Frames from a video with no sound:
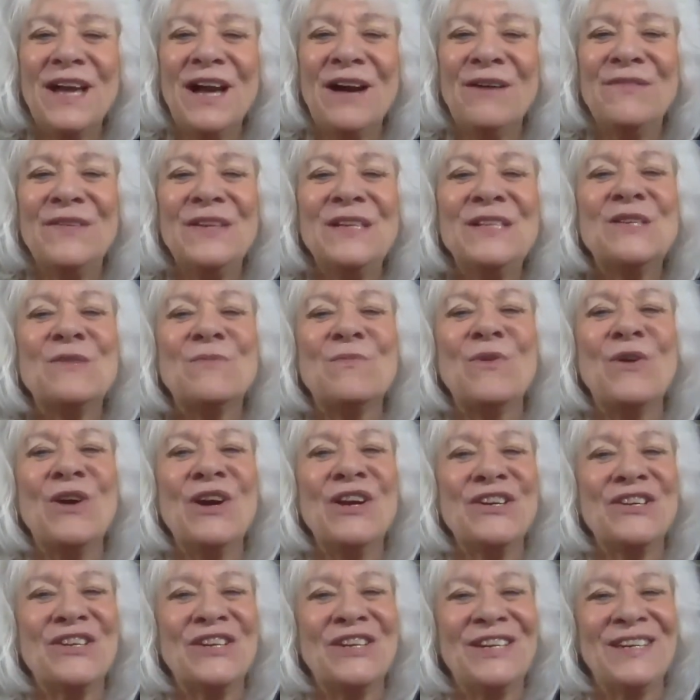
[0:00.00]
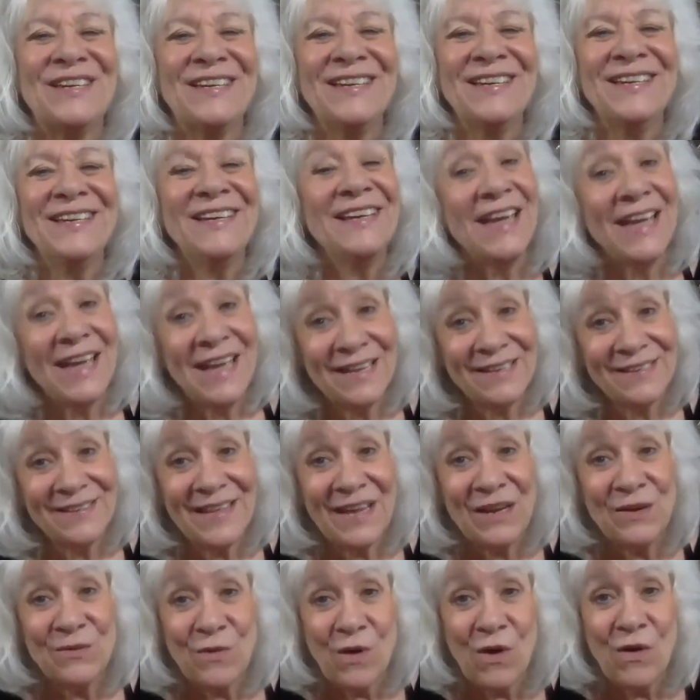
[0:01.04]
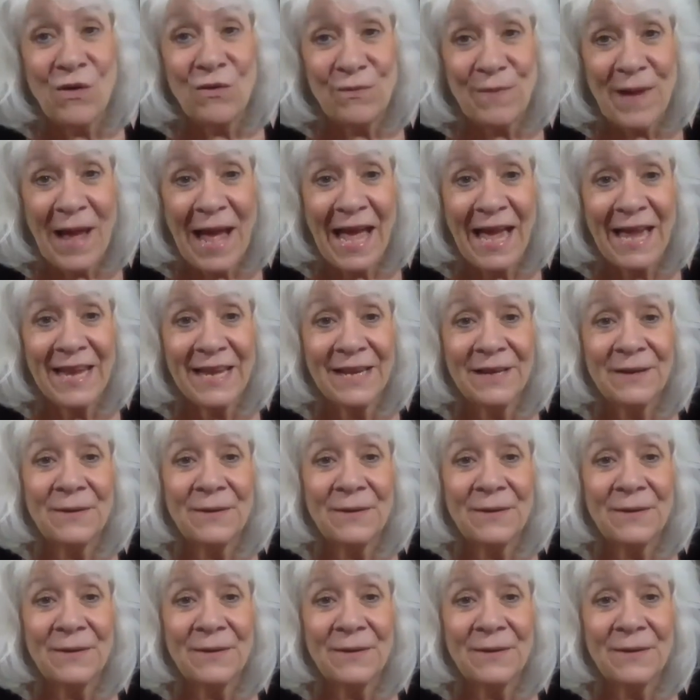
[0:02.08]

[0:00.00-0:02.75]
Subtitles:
of inspiration as they drove by.